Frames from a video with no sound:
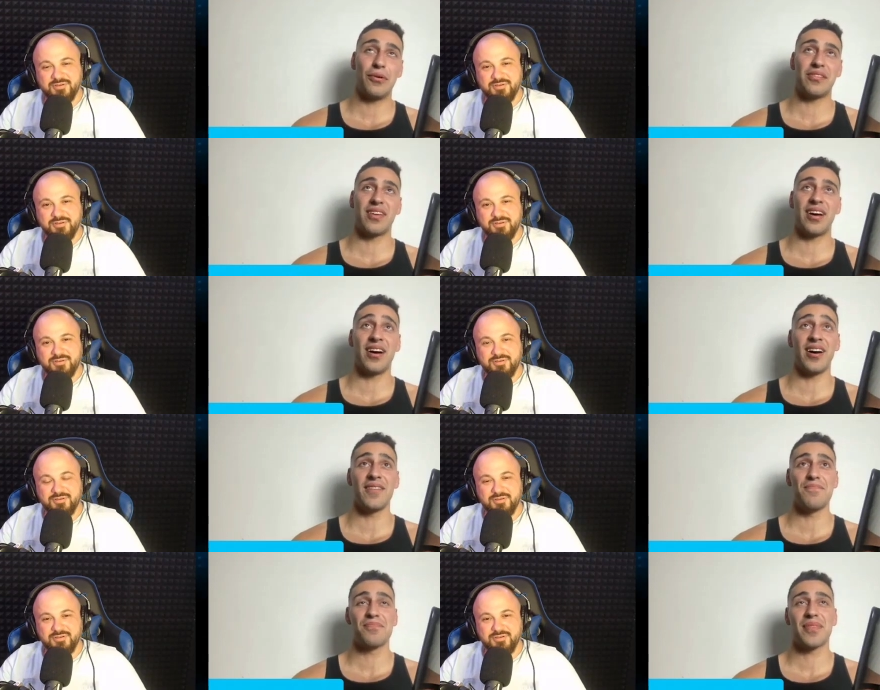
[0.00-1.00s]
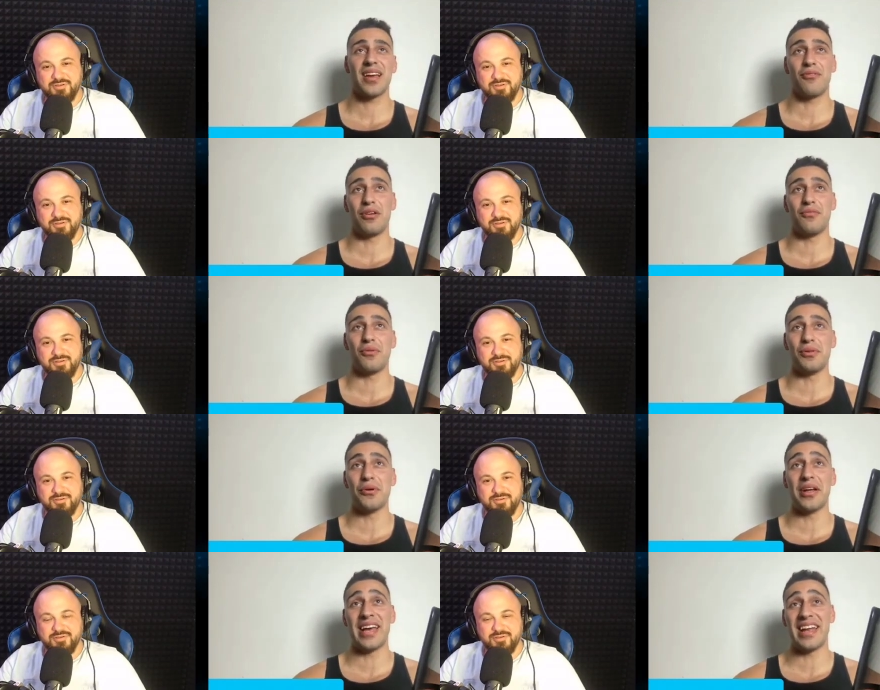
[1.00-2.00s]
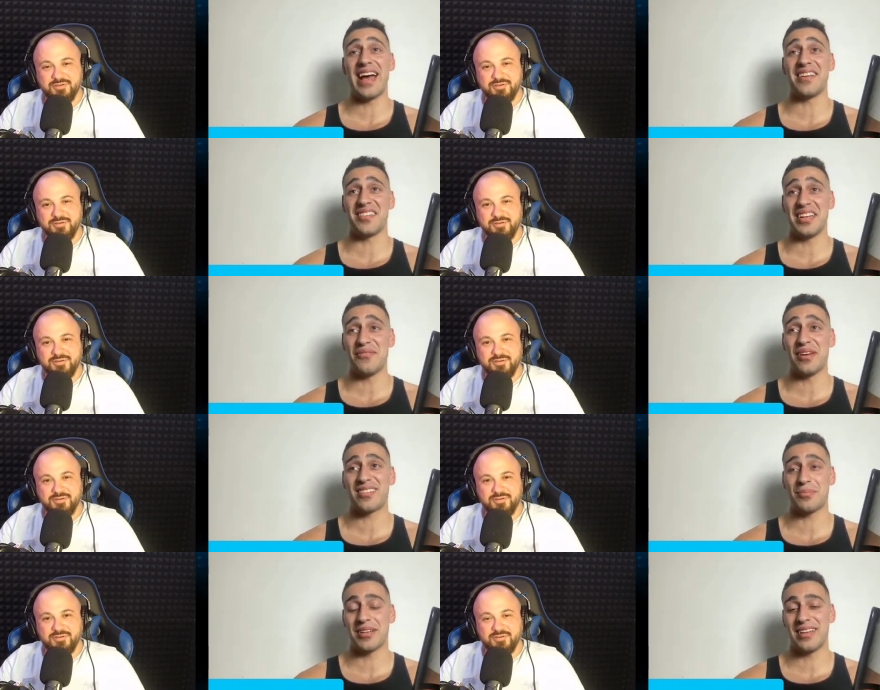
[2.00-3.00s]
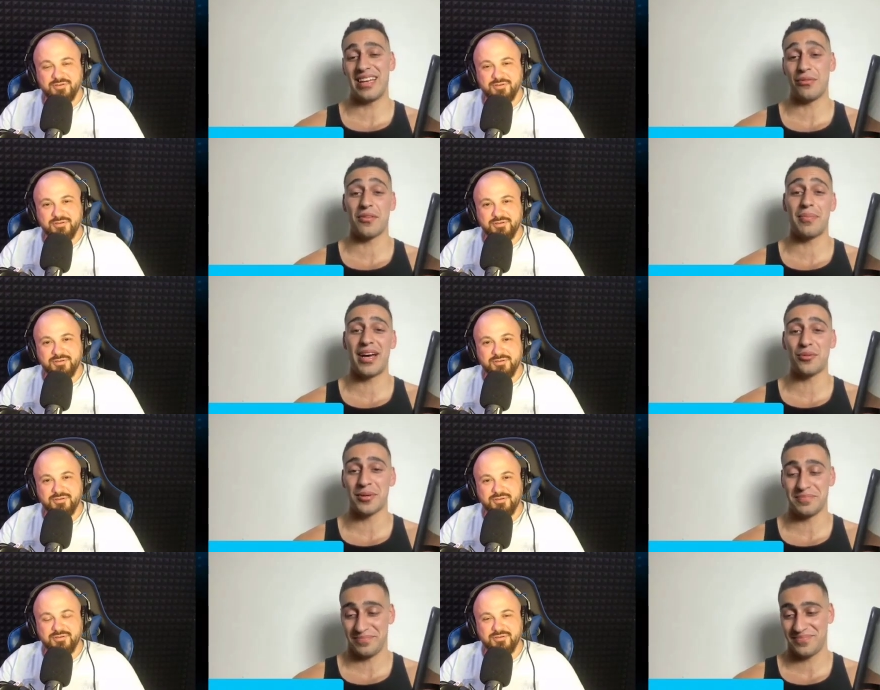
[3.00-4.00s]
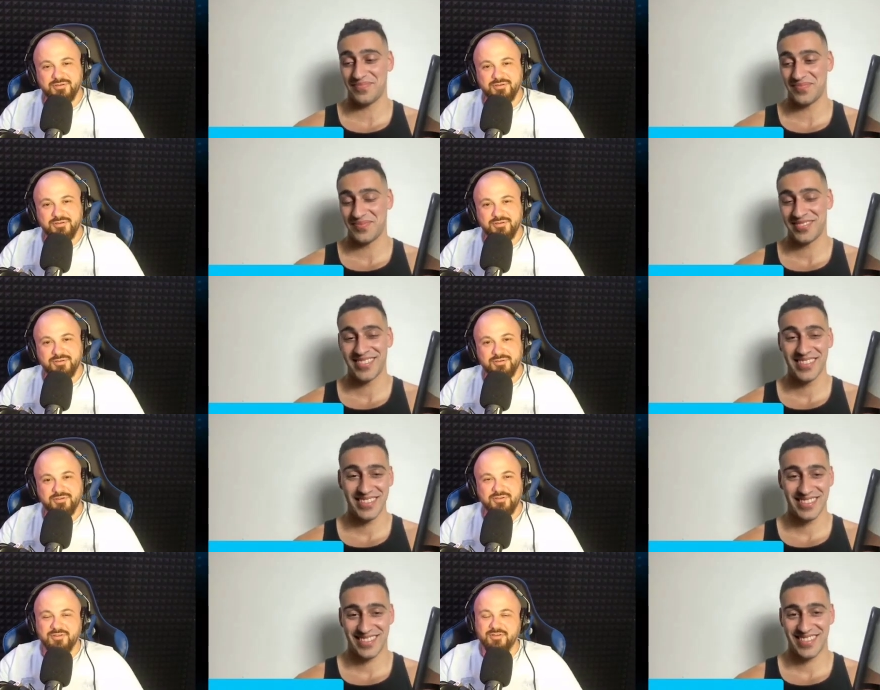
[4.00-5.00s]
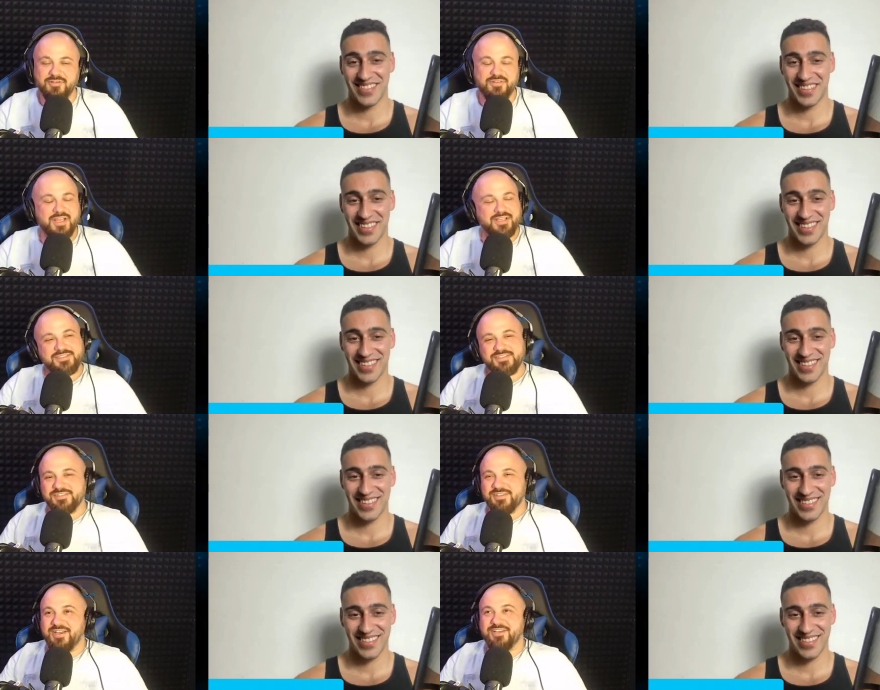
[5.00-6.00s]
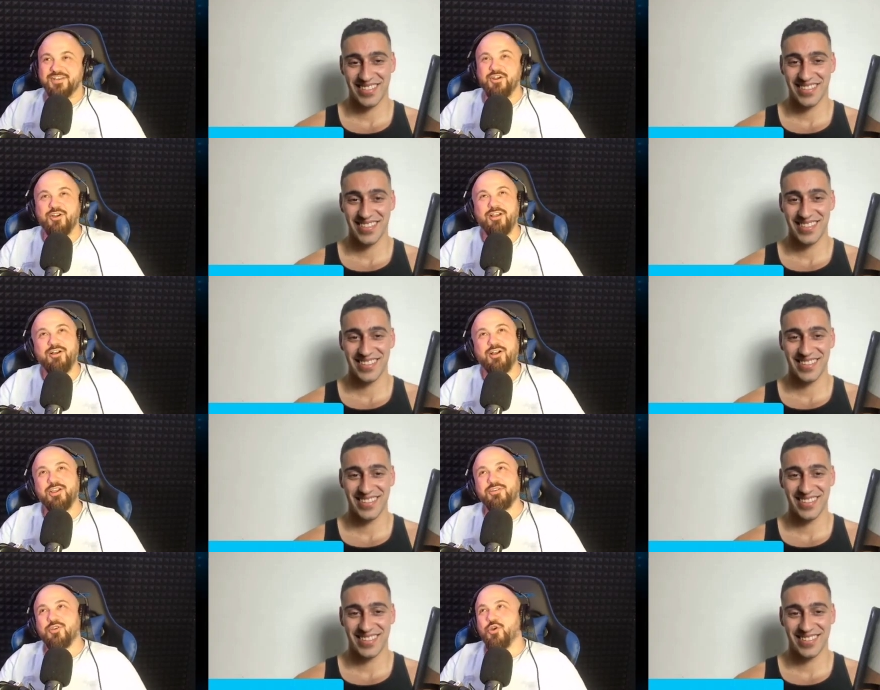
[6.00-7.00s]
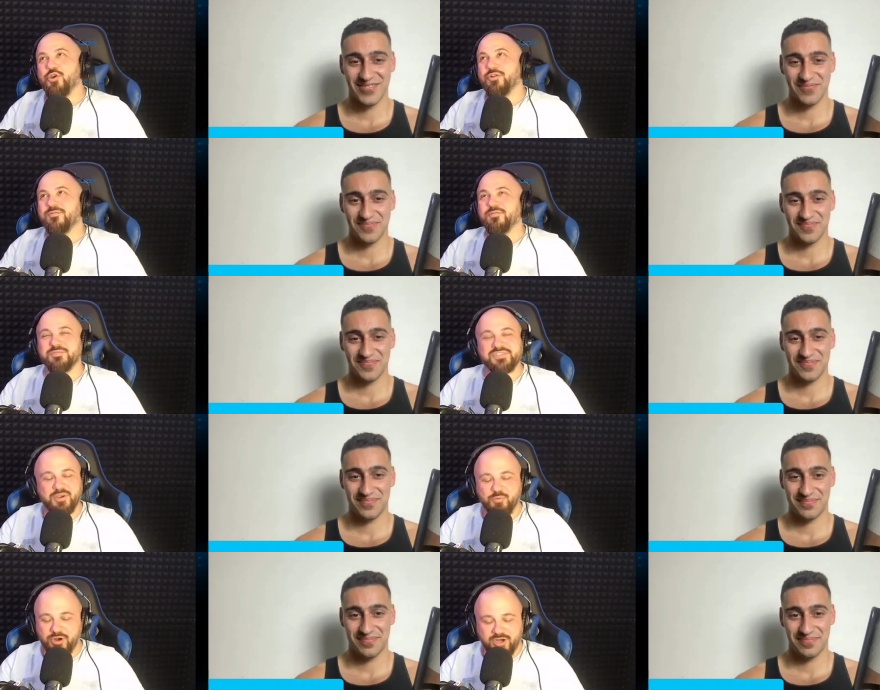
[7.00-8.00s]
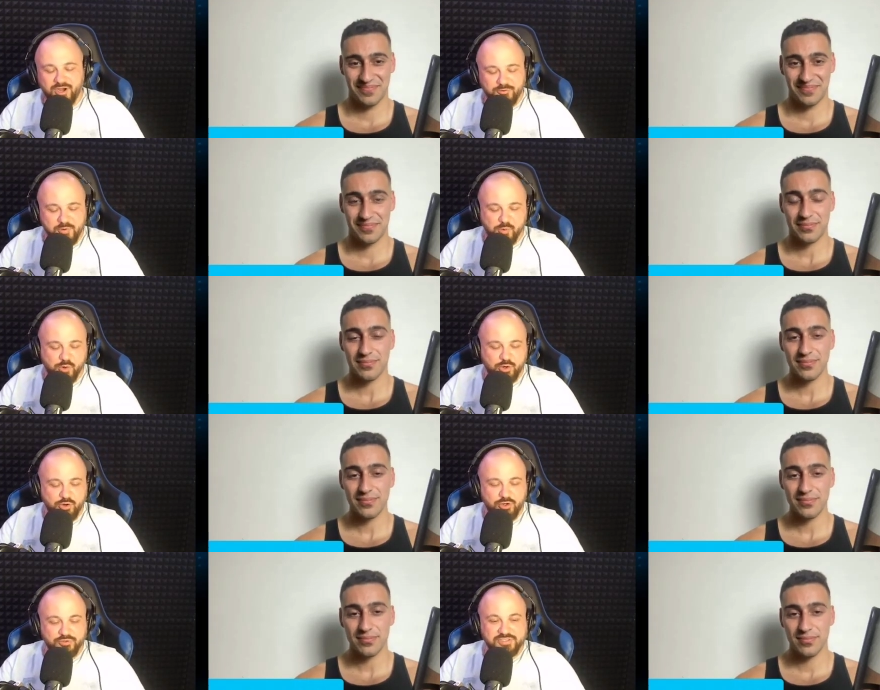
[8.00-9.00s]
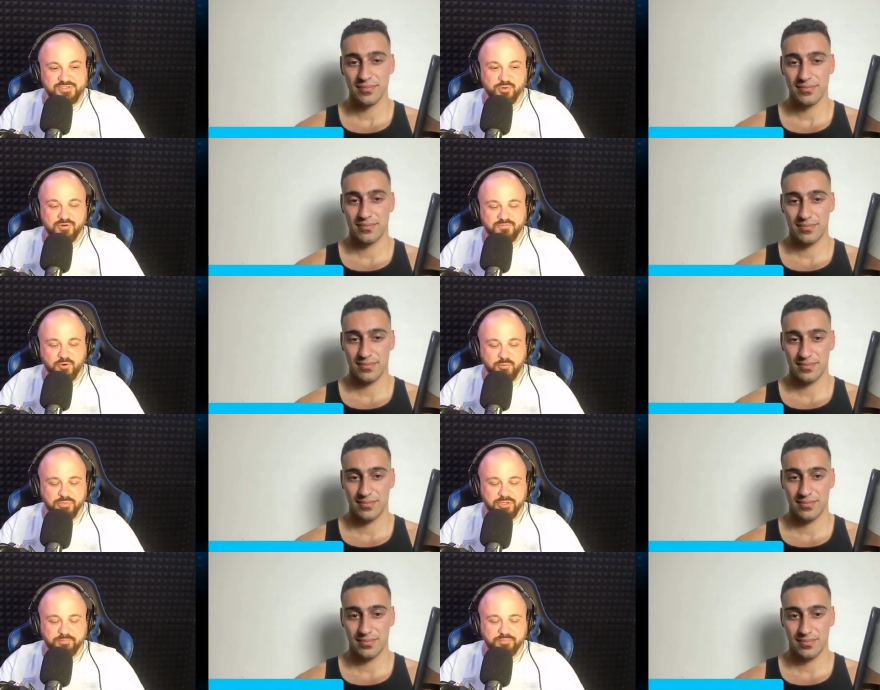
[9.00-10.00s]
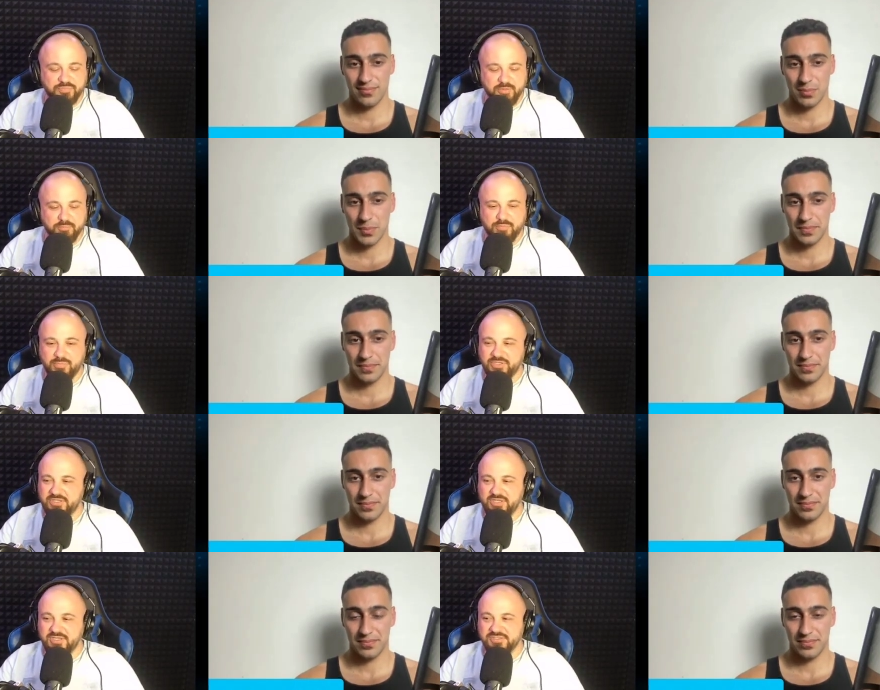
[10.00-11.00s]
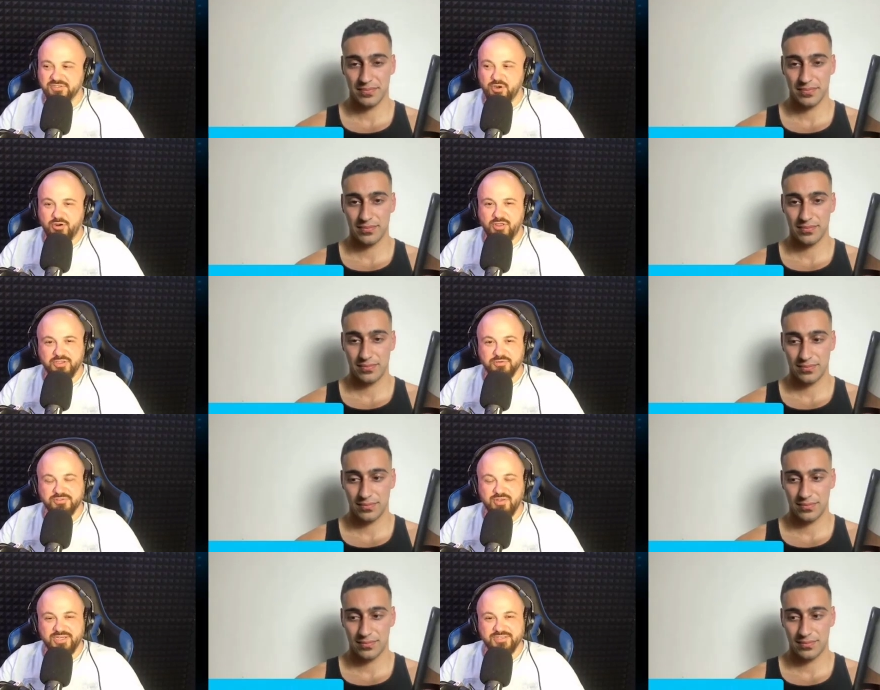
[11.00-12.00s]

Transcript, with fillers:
Speaker 1: was uh, we we were looking at it as an investment, and it was a bad one. That's insane.
Speaker 2: You know, I, I heard from somewhere, I can't remember where I heard this story from, but years ago, I think it was like